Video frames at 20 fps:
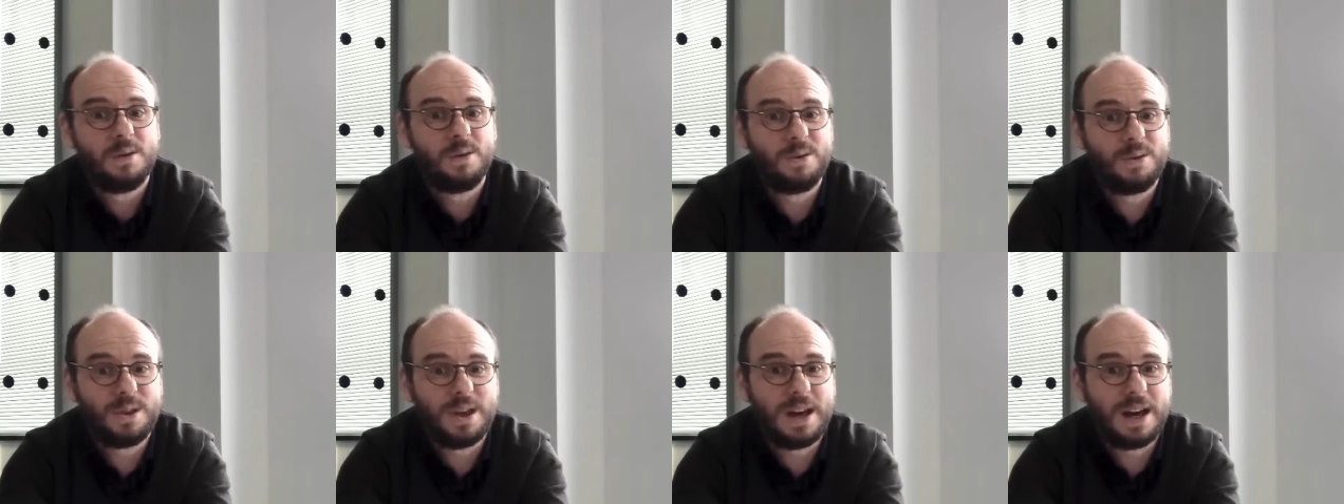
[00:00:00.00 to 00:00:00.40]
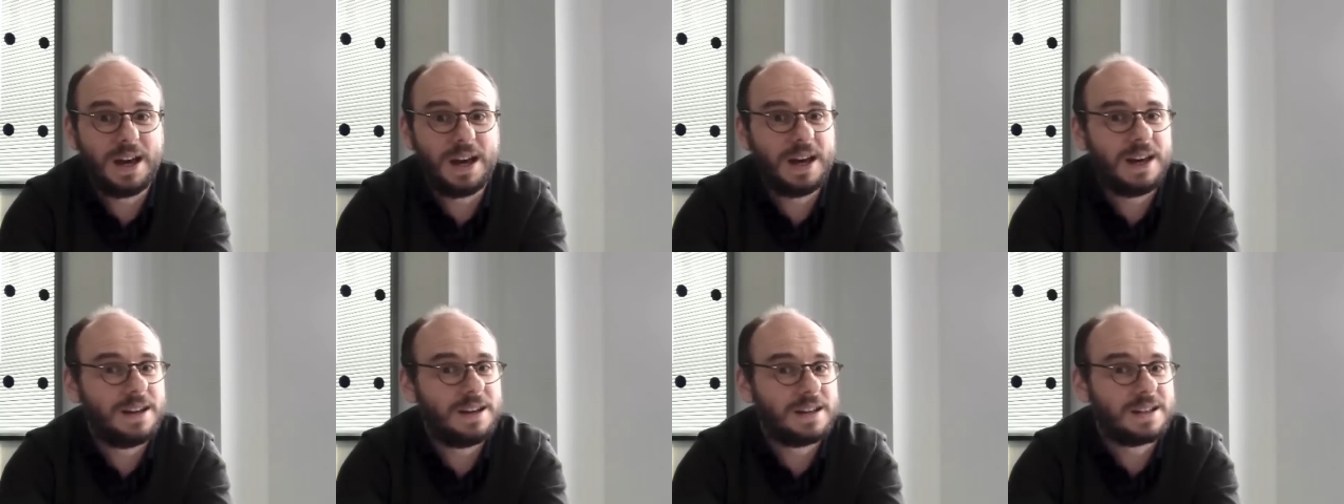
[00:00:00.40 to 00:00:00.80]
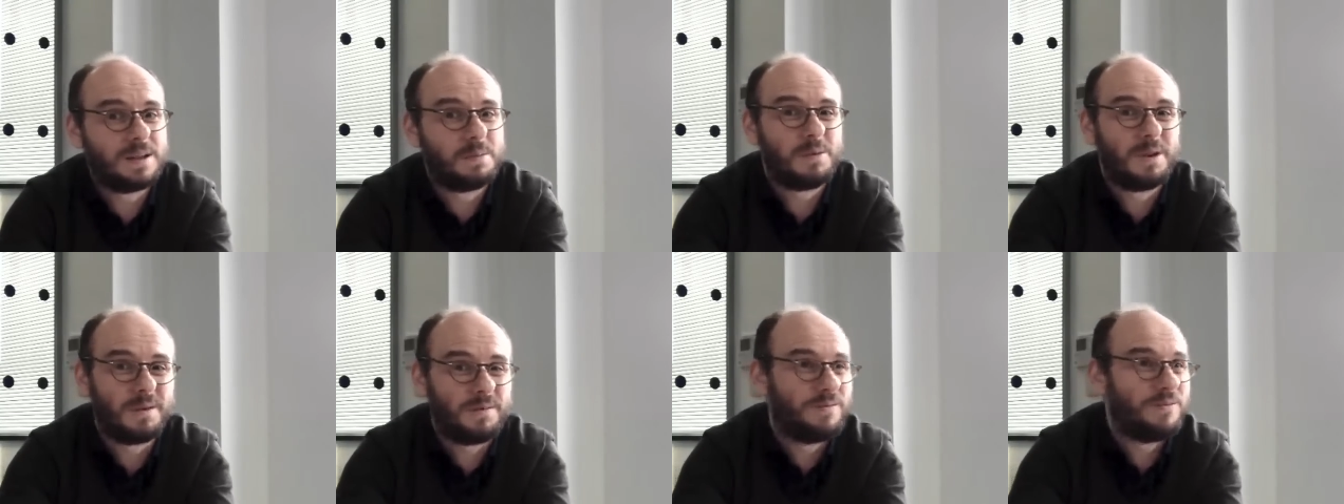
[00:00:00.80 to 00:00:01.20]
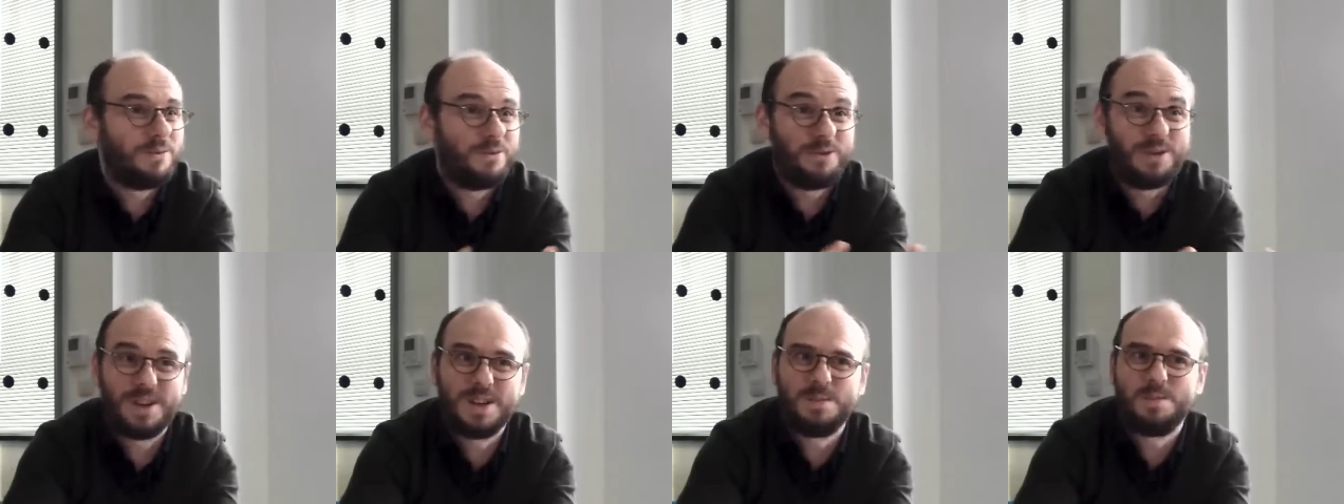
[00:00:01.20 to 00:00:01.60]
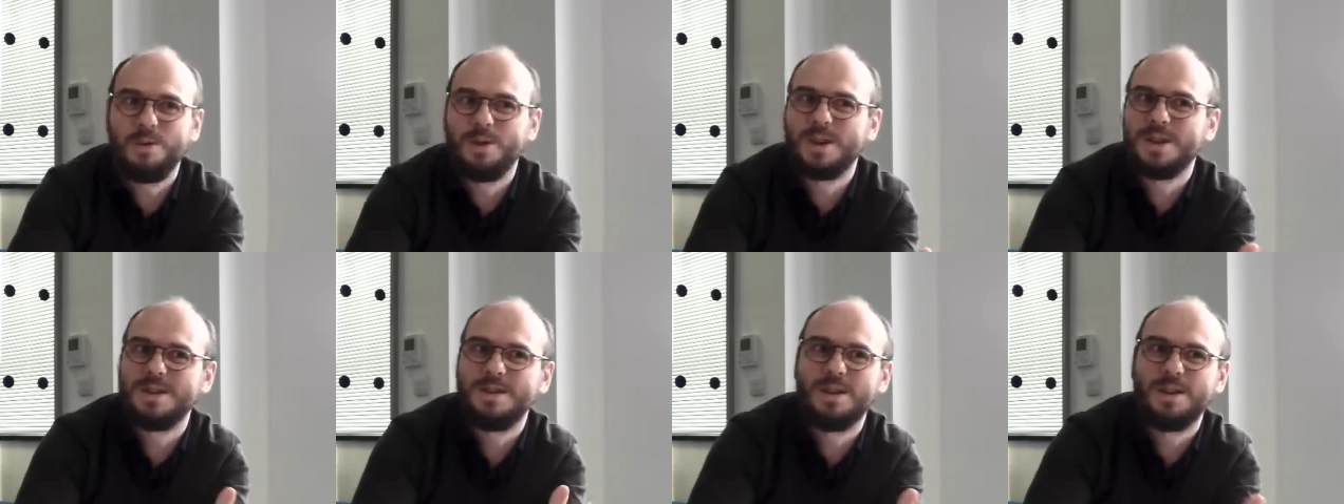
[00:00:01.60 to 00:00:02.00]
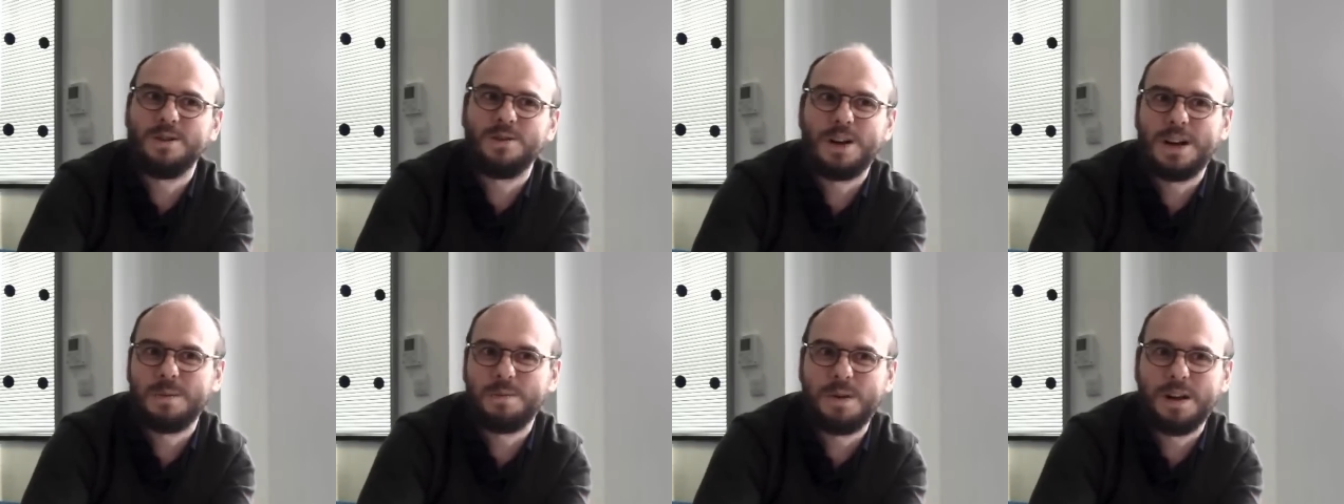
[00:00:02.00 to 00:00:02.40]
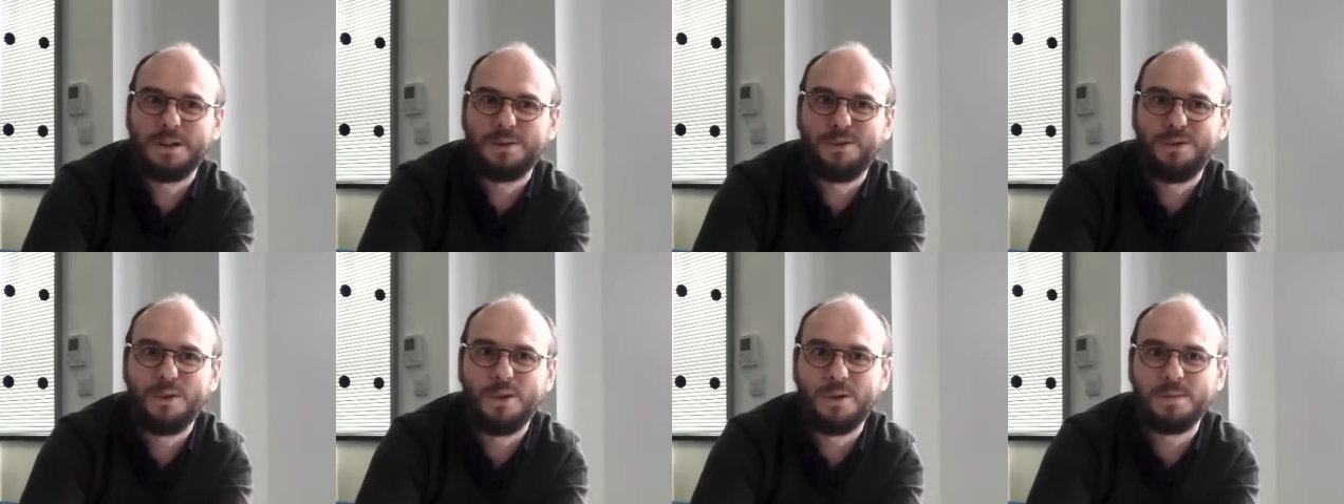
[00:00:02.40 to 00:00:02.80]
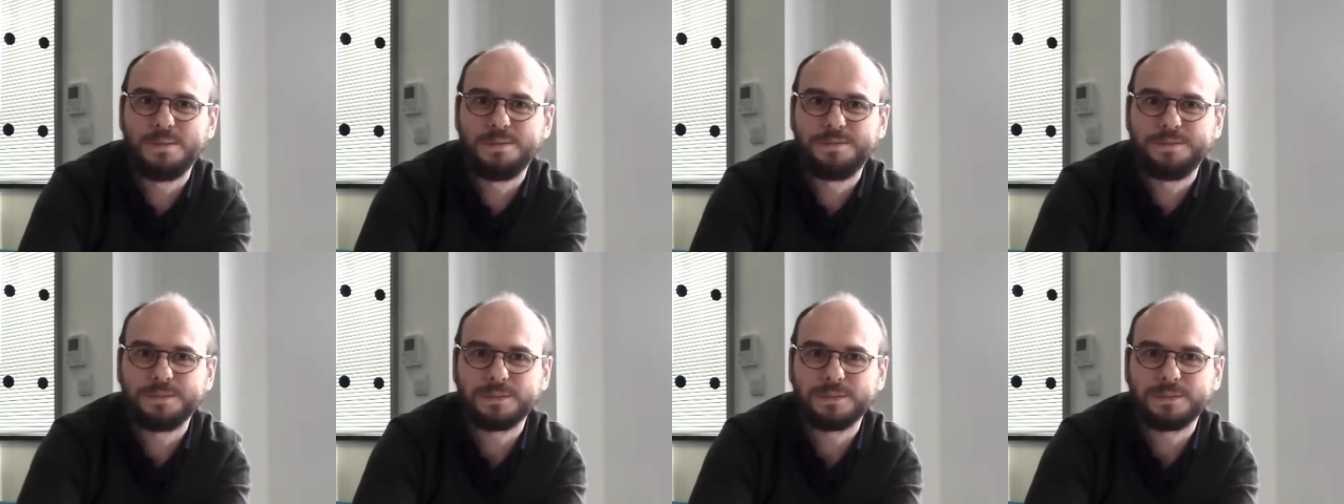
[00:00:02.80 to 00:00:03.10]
Then I said, well, Facebook is not the right platform.